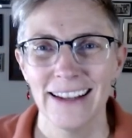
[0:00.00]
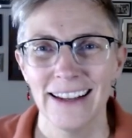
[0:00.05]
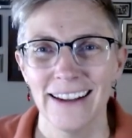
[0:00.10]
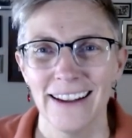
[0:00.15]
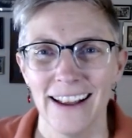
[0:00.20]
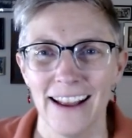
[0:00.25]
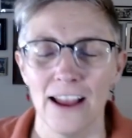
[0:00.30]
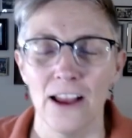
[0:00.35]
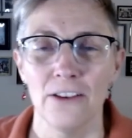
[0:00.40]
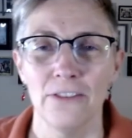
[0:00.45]

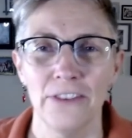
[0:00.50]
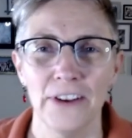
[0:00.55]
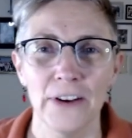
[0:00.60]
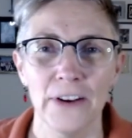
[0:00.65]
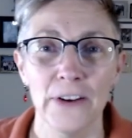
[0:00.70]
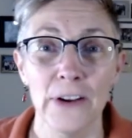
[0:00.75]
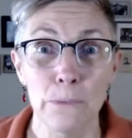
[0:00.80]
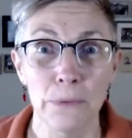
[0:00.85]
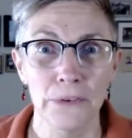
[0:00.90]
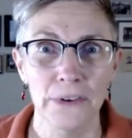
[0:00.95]
a
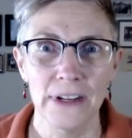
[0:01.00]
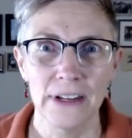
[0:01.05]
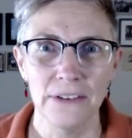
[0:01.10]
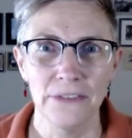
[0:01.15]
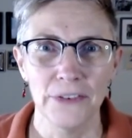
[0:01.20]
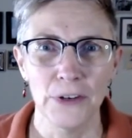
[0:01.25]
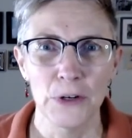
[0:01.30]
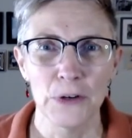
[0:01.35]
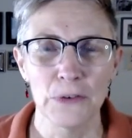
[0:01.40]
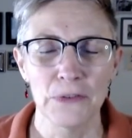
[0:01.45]
very brief
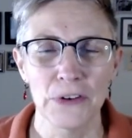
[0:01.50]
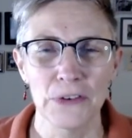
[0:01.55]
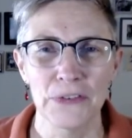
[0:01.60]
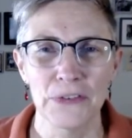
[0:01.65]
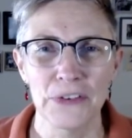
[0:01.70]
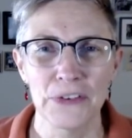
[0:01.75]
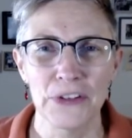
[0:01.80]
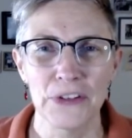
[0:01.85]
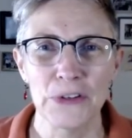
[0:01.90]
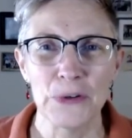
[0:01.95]

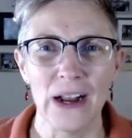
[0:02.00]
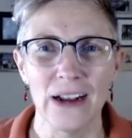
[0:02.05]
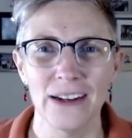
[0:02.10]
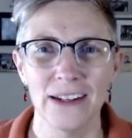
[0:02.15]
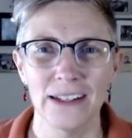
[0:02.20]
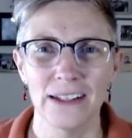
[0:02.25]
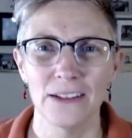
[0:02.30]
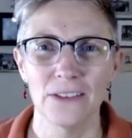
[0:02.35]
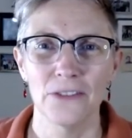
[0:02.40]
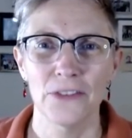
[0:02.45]
overview
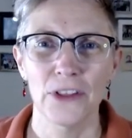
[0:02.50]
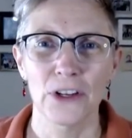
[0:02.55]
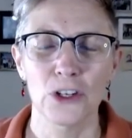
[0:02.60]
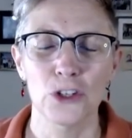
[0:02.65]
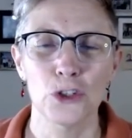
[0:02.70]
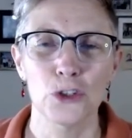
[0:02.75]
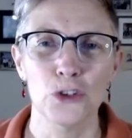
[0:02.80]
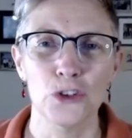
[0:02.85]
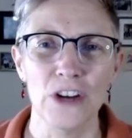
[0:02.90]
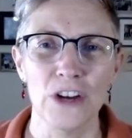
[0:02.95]
of the
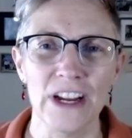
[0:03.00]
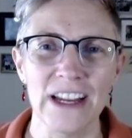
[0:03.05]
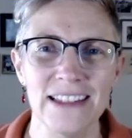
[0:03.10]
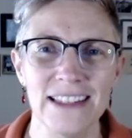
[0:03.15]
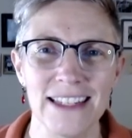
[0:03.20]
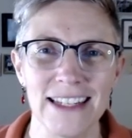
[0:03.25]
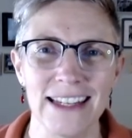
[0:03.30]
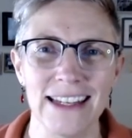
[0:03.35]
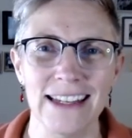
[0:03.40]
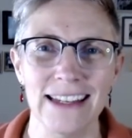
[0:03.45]

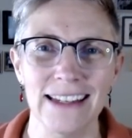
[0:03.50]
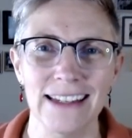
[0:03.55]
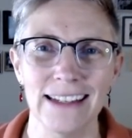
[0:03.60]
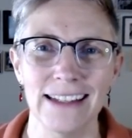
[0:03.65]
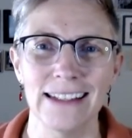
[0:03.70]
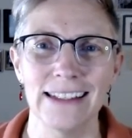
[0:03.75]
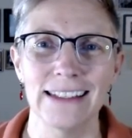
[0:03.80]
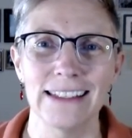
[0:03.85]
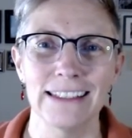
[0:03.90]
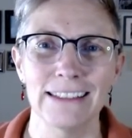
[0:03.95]
crazy
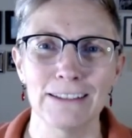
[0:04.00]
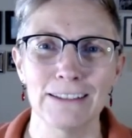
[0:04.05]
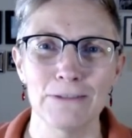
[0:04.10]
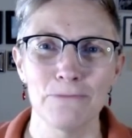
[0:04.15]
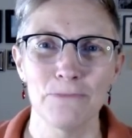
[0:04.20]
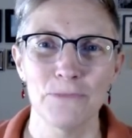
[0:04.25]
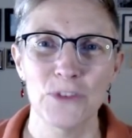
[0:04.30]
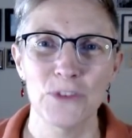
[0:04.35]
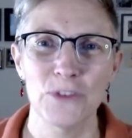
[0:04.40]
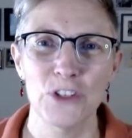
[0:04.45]

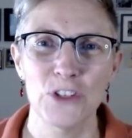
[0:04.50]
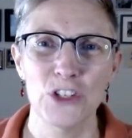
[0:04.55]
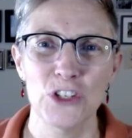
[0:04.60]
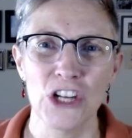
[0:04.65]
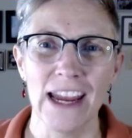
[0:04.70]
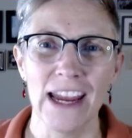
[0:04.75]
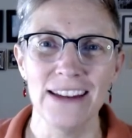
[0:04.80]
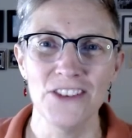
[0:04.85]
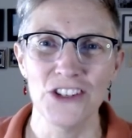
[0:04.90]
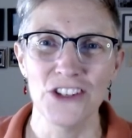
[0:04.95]
um,
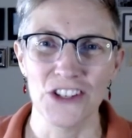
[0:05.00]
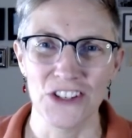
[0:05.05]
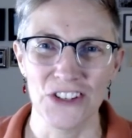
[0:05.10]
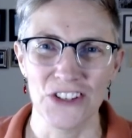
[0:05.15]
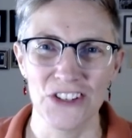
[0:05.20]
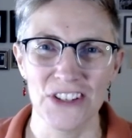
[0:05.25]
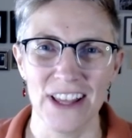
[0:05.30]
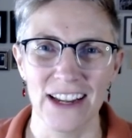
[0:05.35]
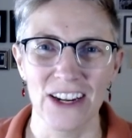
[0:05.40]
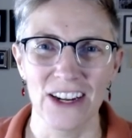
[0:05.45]
changes
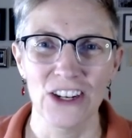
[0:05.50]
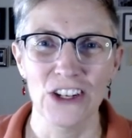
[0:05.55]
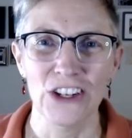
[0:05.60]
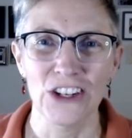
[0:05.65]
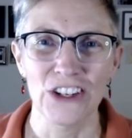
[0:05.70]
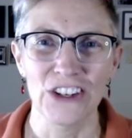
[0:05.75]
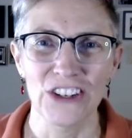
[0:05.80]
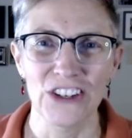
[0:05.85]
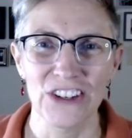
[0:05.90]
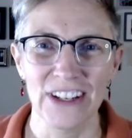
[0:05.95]
that
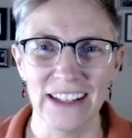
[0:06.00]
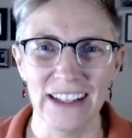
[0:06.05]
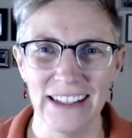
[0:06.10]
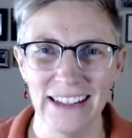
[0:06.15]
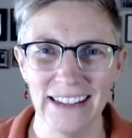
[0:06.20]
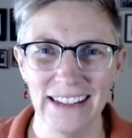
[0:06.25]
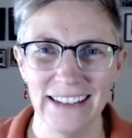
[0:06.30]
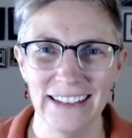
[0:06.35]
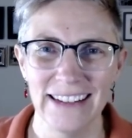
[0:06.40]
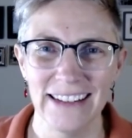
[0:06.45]
occurred
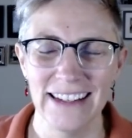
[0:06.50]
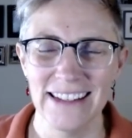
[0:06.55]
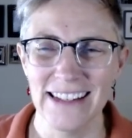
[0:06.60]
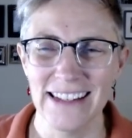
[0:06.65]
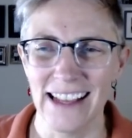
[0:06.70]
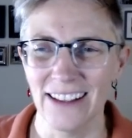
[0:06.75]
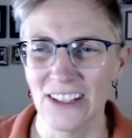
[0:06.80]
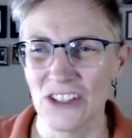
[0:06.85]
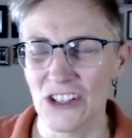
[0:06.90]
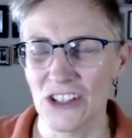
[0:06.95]
in
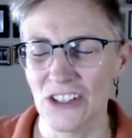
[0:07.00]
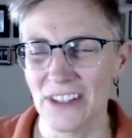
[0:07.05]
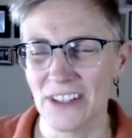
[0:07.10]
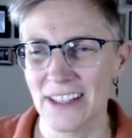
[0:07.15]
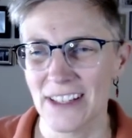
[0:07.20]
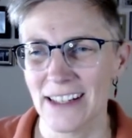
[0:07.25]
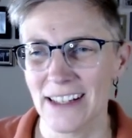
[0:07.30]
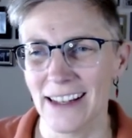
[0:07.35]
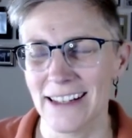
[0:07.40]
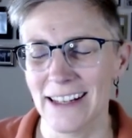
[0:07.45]
intelligence
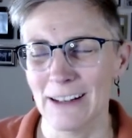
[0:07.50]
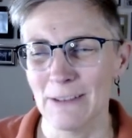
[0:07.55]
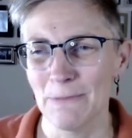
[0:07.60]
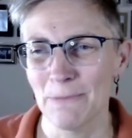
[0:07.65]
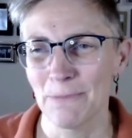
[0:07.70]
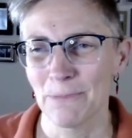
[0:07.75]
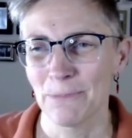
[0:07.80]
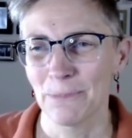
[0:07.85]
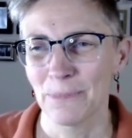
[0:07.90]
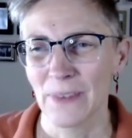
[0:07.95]
testing.
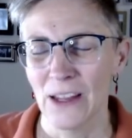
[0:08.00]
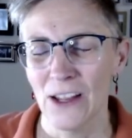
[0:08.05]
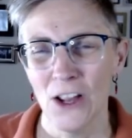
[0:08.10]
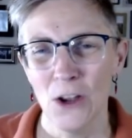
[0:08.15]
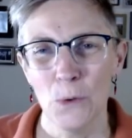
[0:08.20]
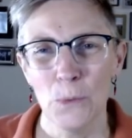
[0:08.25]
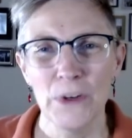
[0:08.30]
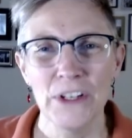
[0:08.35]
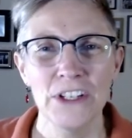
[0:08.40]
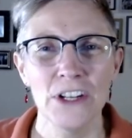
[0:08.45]

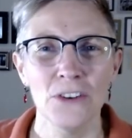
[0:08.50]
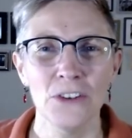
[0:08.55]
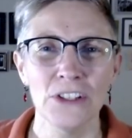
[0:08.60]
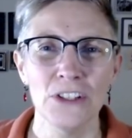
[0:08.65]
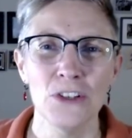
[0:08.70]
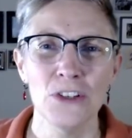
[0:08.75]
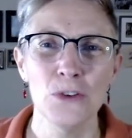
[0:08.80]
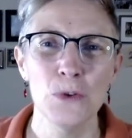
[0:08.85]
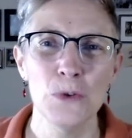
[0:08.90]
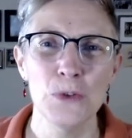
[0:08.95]
We don't
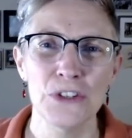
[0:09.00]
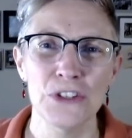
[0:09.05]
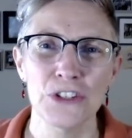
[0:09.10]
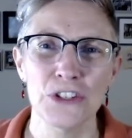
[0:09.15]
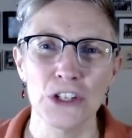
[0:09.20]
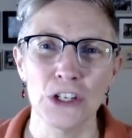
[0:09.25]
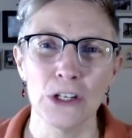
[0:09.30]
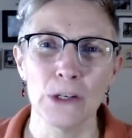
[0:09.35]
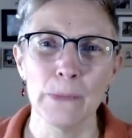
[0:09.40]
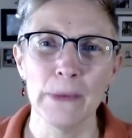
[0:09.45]
use
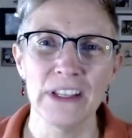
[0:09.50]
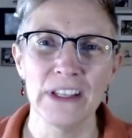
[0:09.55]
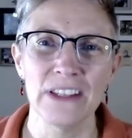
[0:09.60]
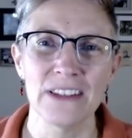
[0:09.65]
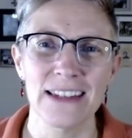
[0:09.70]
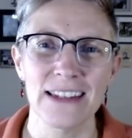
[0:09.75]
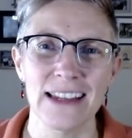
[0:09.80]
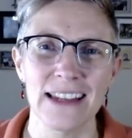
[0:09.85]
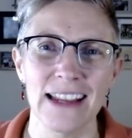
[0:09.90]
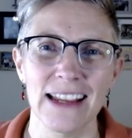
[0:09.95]
Terman's
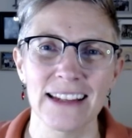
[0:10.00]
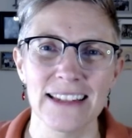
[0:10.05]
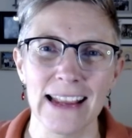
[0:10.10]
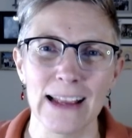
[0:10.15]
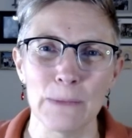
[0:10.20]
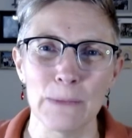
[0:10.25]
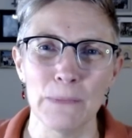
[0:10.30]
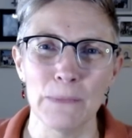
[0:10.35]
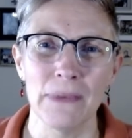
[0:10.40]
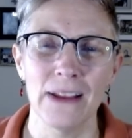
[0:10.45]

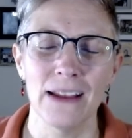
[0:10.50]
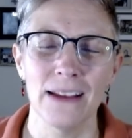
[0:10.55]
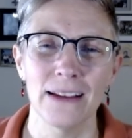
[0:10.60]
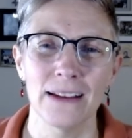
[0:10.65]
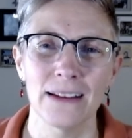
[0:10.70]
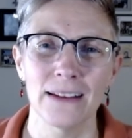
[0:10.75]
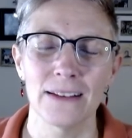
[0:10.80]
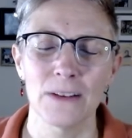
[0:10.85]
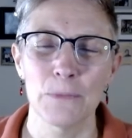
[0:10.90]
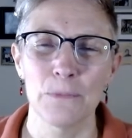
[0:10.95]
exam
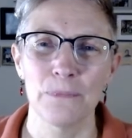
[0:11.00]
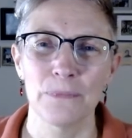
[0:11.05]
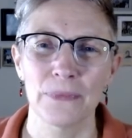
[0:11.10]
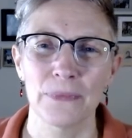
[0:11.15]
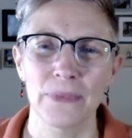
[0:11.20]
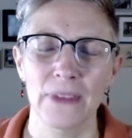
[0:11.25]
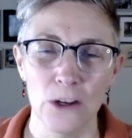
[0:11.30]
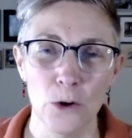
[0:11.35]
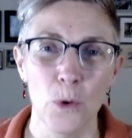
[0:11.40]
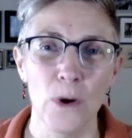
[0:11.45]
um,
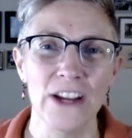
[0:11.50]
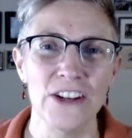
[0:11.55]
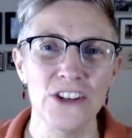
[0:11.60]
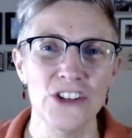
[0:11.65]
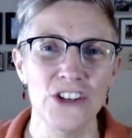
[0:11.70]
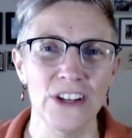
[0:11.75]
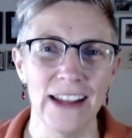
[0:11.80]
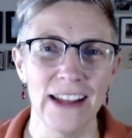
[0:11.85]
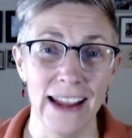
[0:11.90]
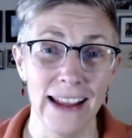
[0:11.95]

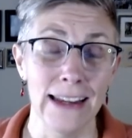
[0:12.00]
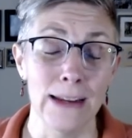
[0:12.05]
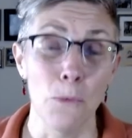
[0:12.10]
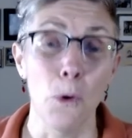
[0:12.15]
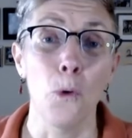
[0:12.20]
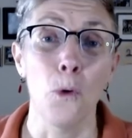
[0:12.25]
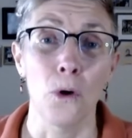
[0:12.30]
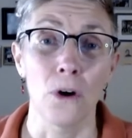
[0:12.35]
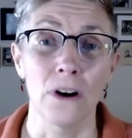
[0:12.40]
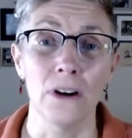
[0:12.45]
equation
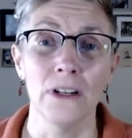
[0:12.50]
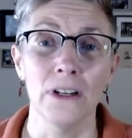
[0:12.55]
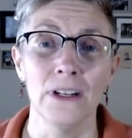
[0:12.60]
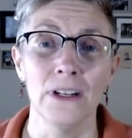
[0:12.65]
anymore.